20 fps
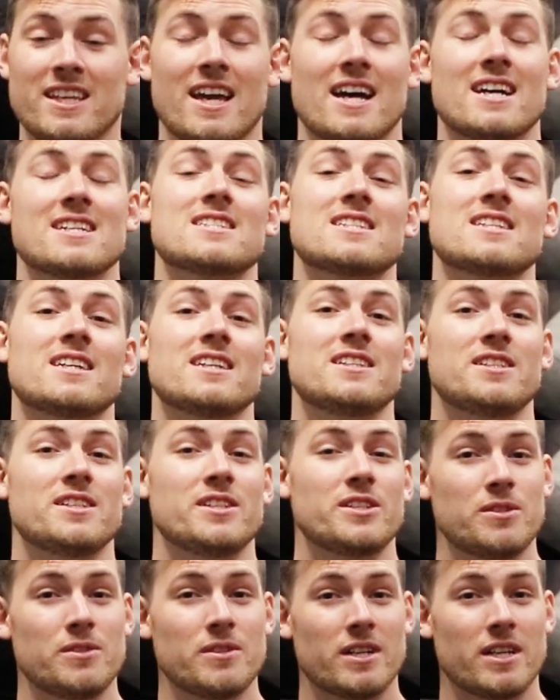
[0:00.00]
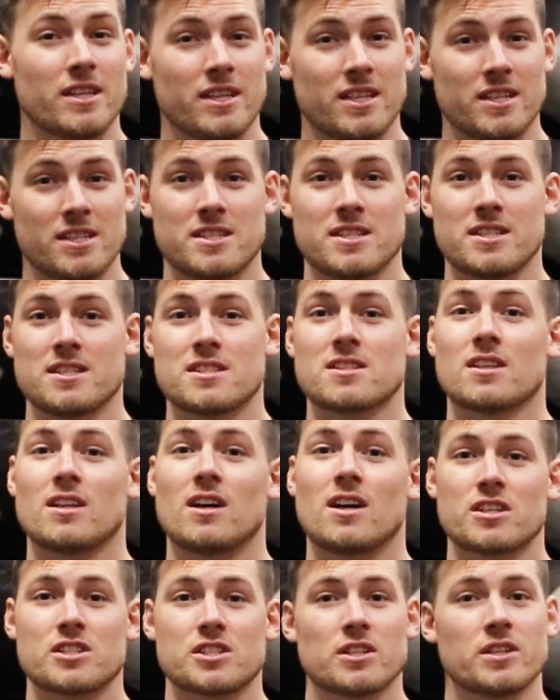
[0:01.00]
Yes, they do, and this is
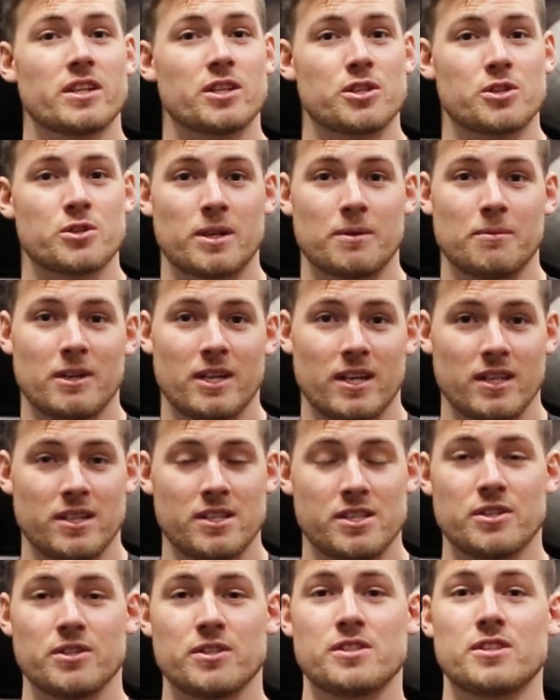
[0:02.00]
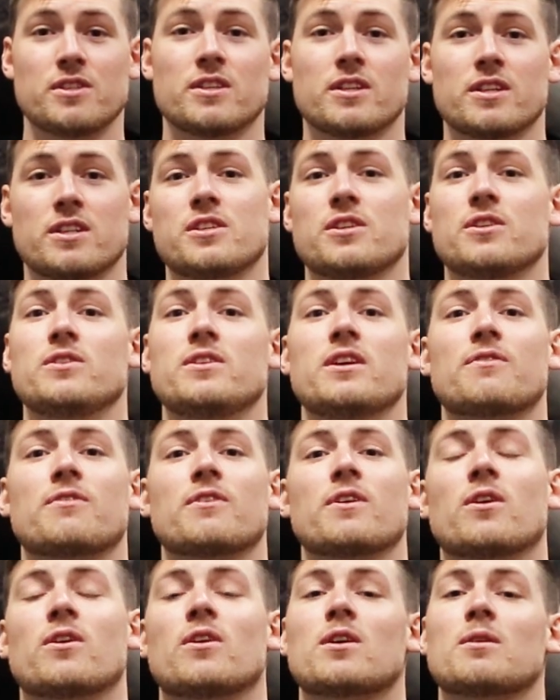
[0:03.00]
largely attributed due to the two
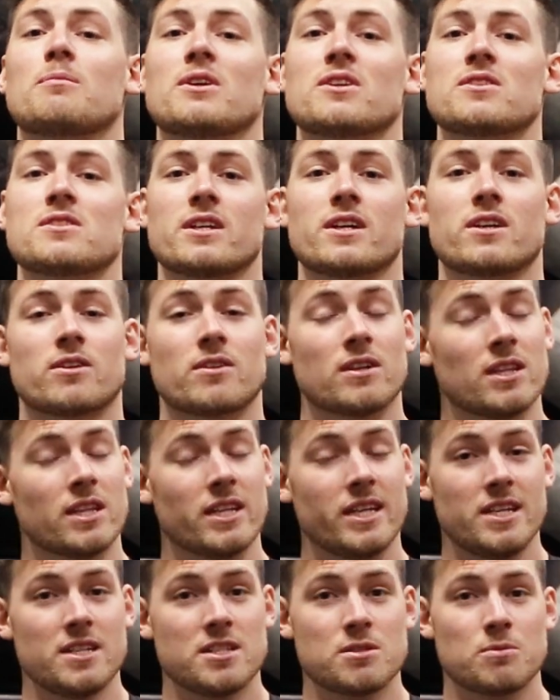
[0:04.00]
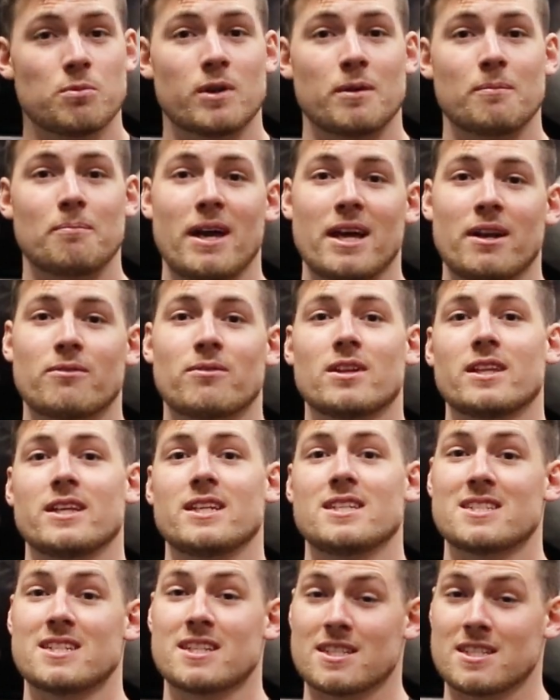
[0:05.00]
different hormones that are released, where men
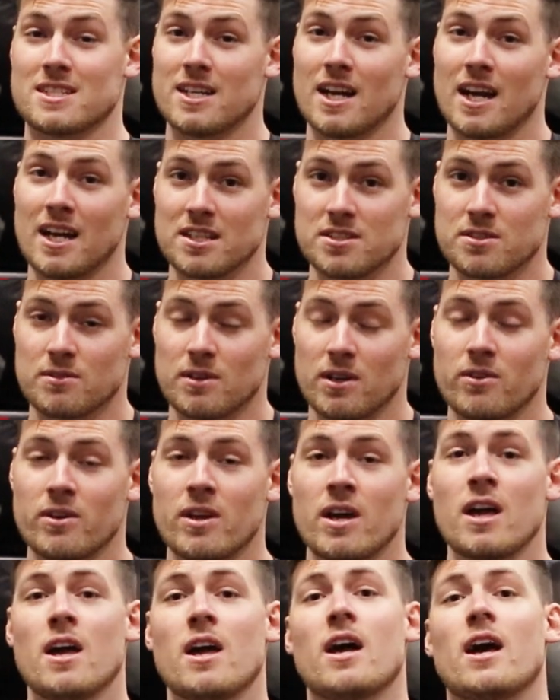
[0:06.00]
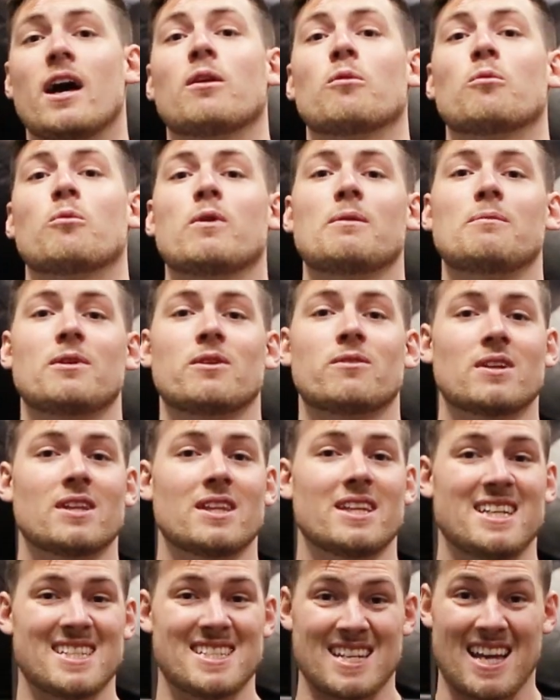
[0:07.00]
release testosterone and women
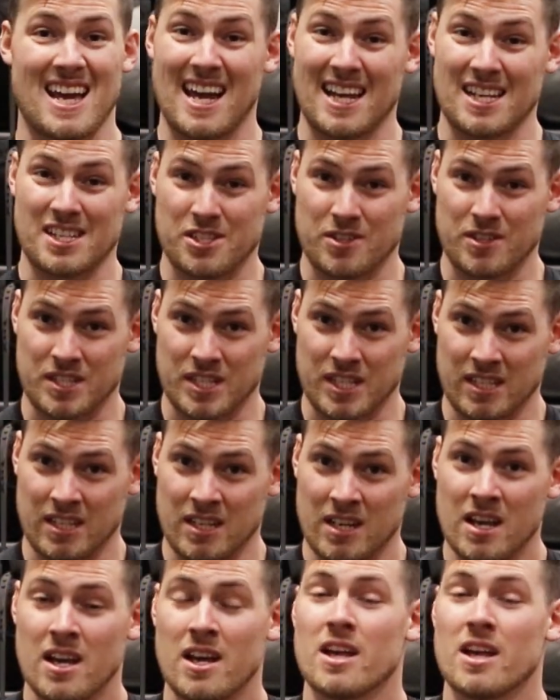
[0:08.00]
release estrogen.